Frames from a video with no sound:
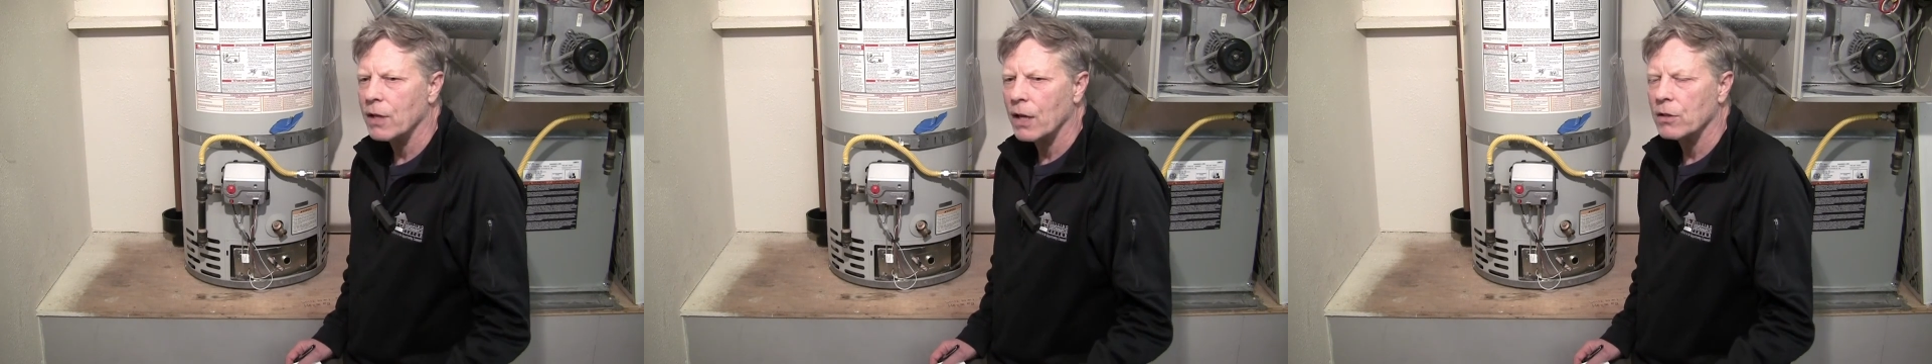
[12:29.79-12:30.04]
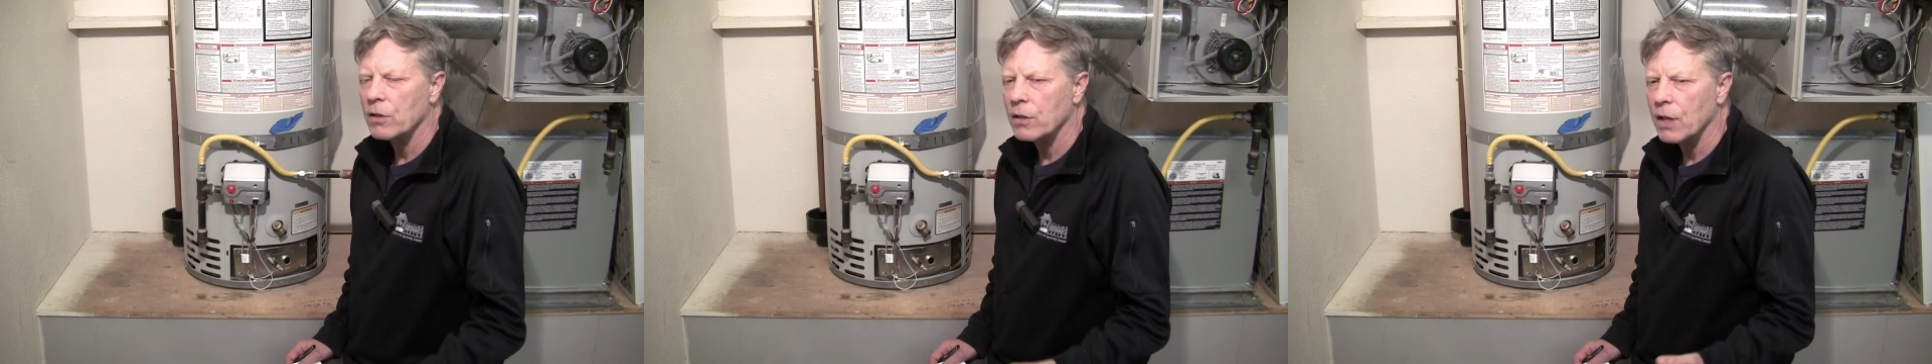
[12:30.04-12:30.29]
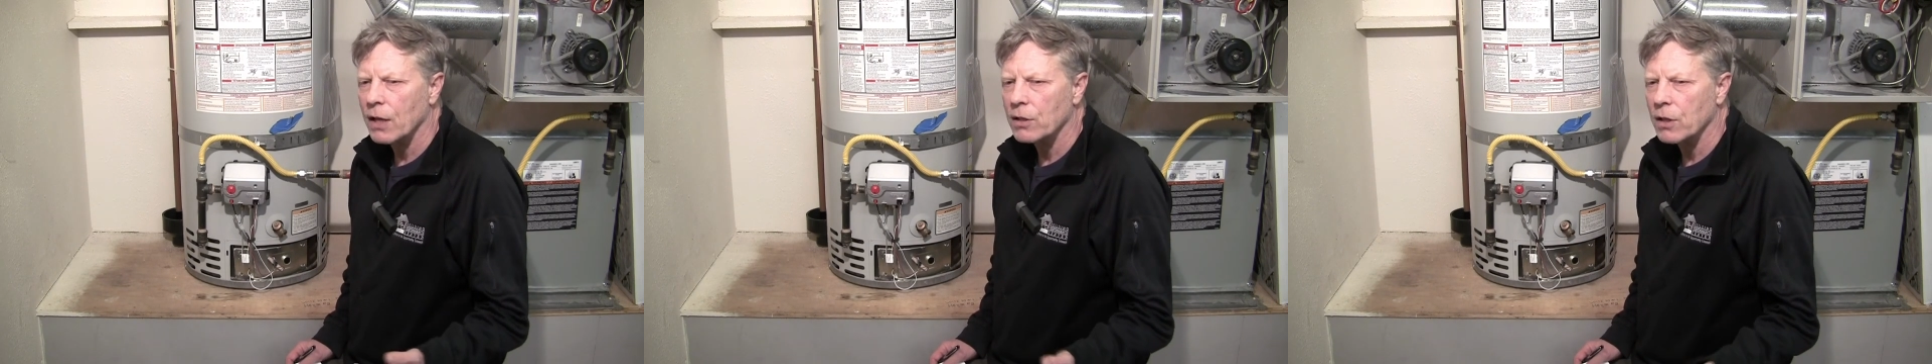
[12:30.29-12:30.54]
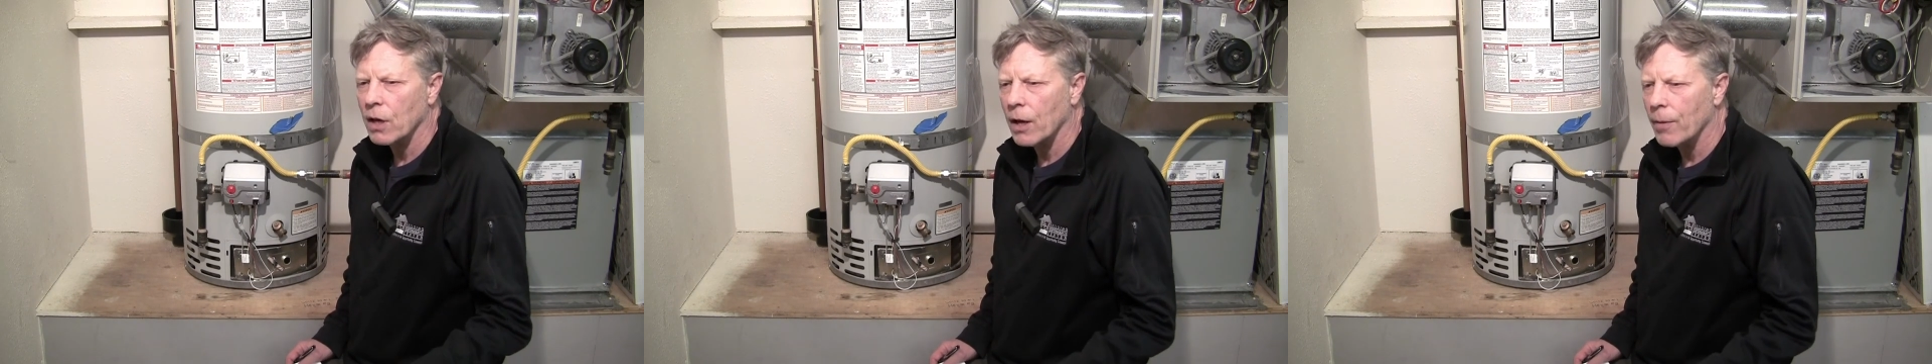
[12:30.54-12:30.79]
that's
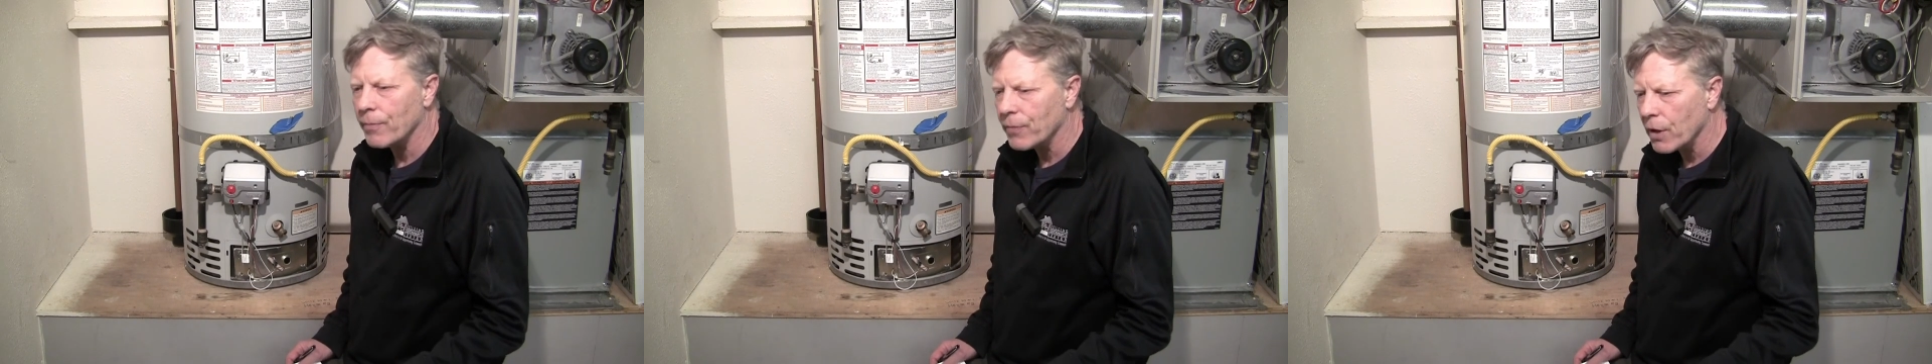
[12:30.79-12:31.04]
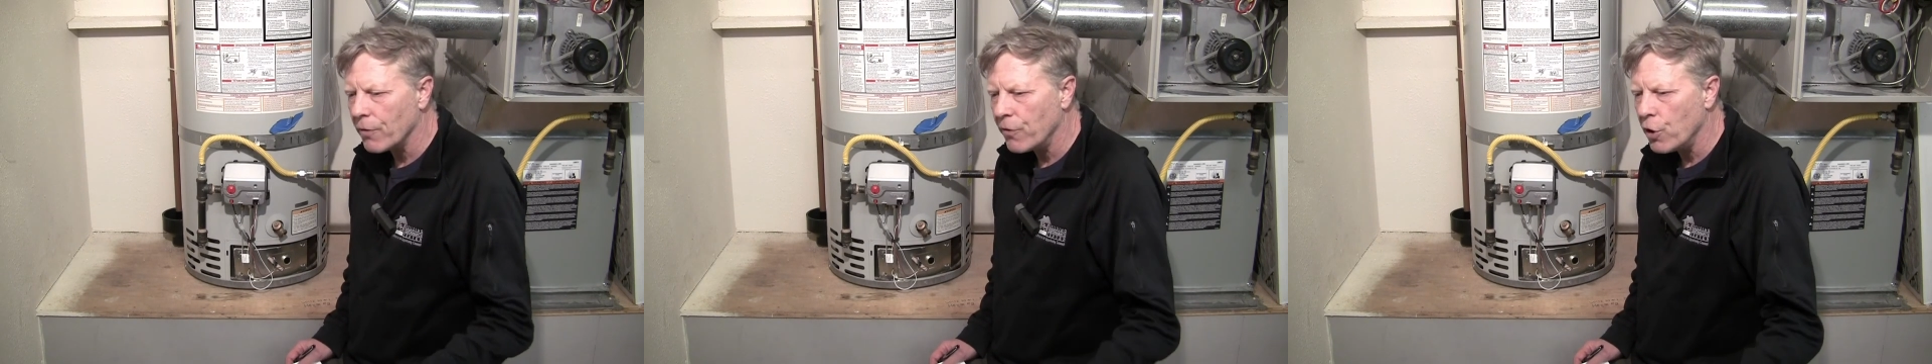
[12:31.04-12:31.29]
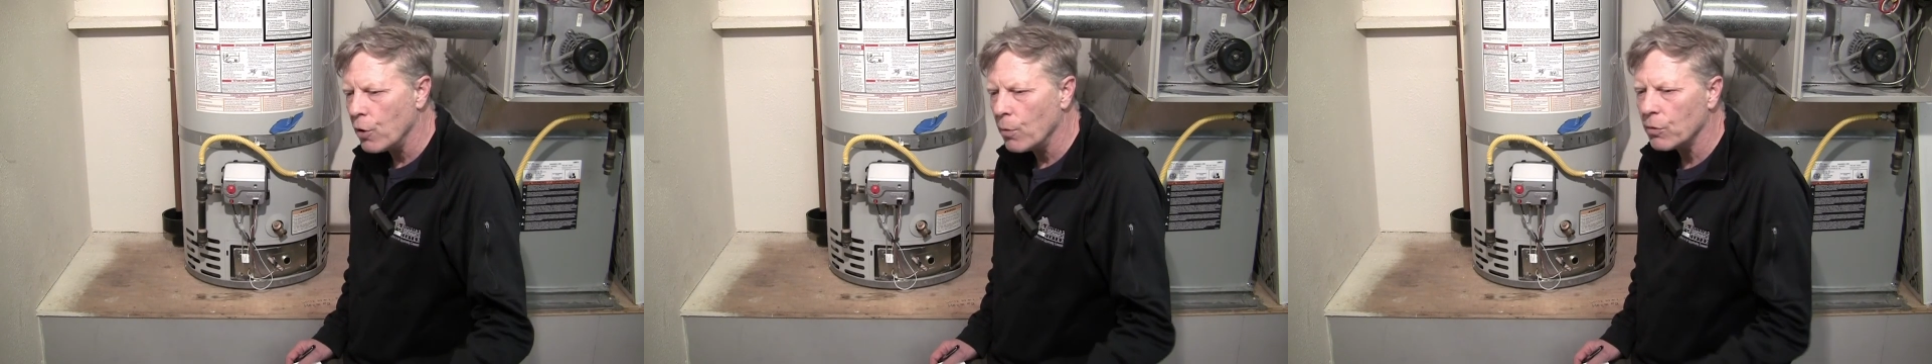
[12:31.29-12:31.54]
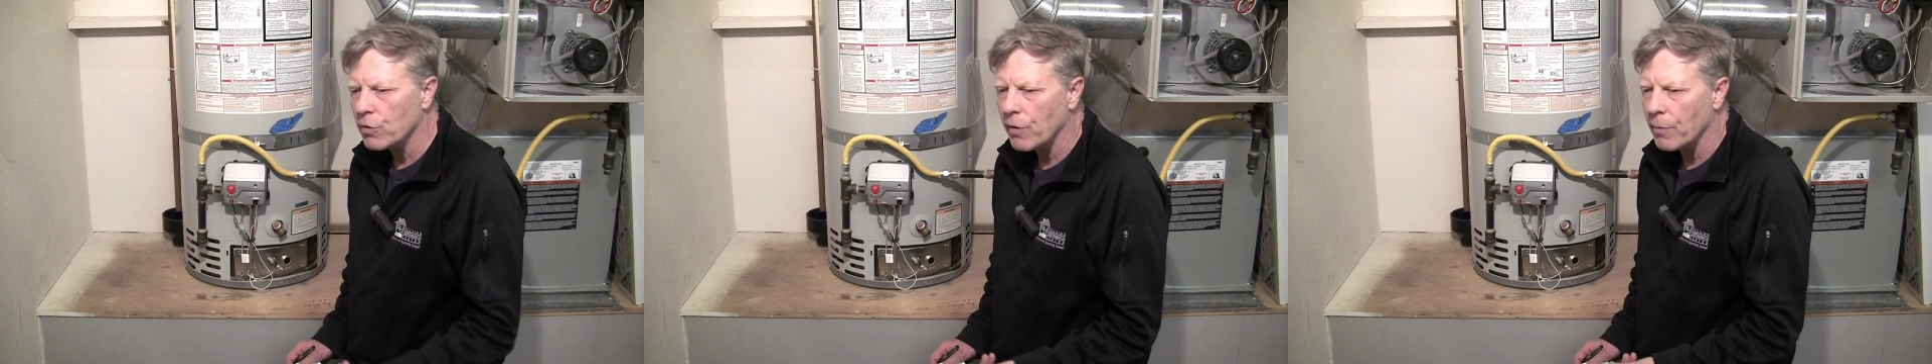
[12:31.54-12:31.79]
the
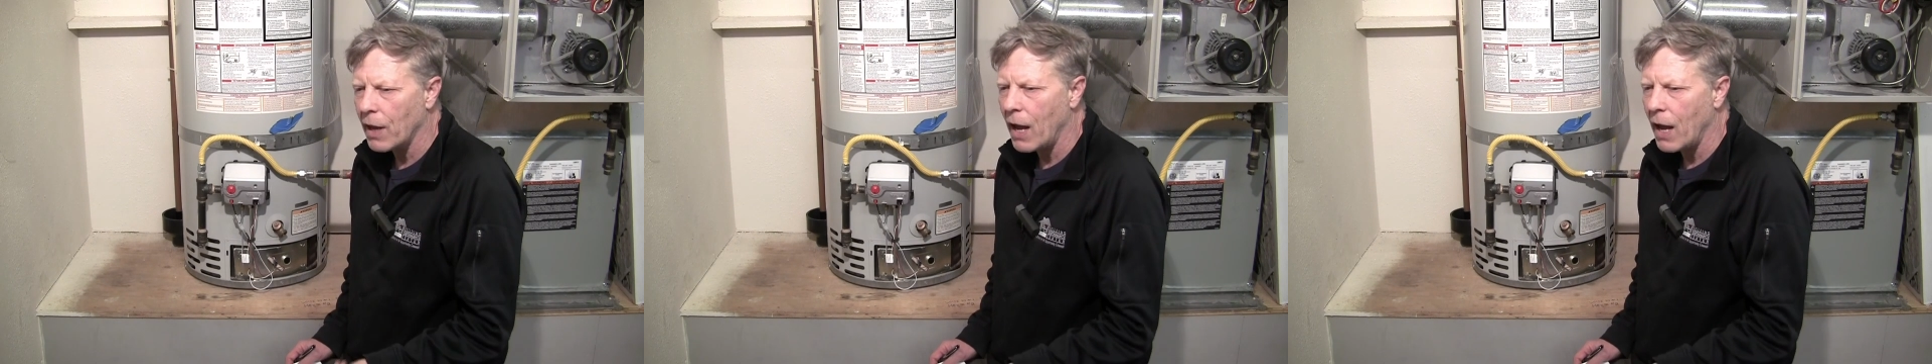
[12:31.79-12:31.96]
fumes from